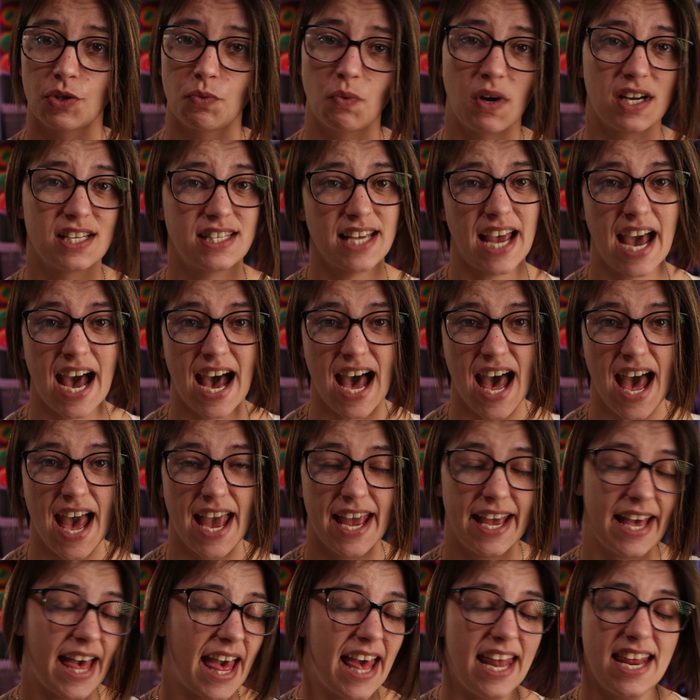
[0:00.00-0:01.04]
want to say
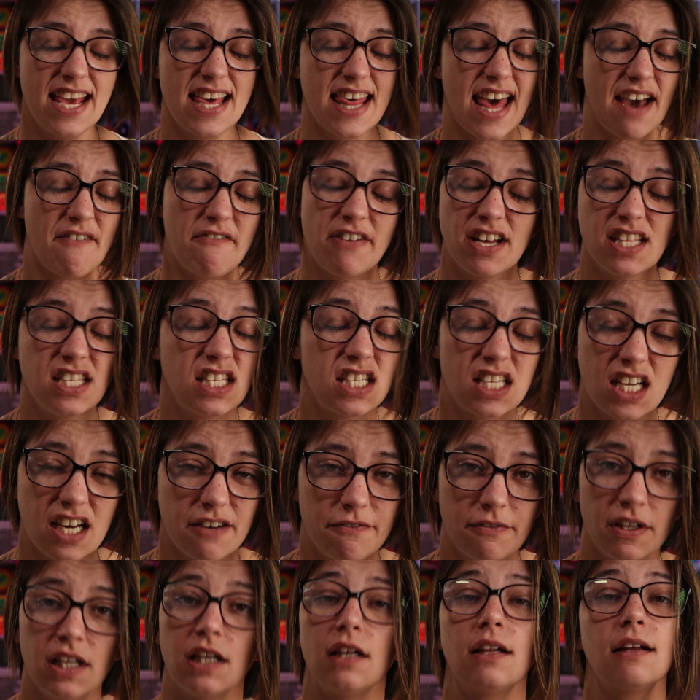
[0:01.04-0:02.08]
hi, any of that fun stuff,